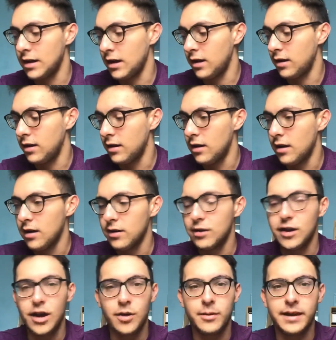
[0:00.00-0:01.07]
And you
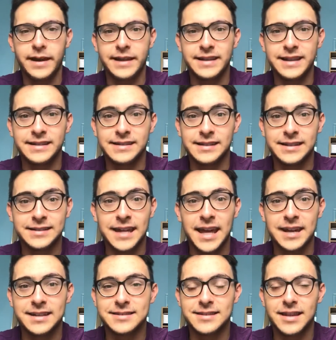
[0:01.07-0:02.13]
know, he's
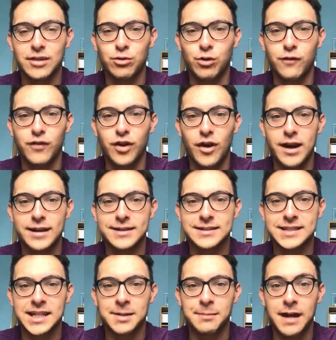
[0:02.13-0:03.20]
getting into that Northern
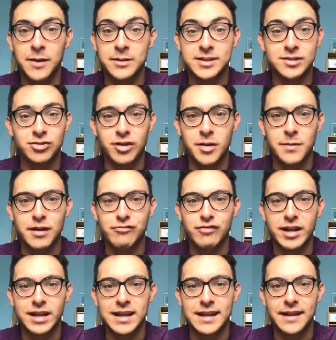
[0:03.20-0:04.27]
Ireland team now. He's trying to be a
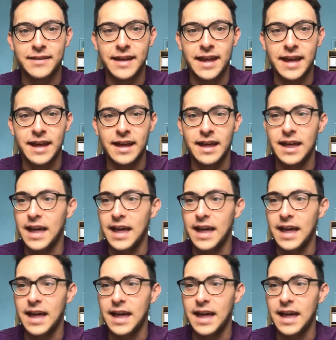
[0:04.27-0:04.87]
regular there.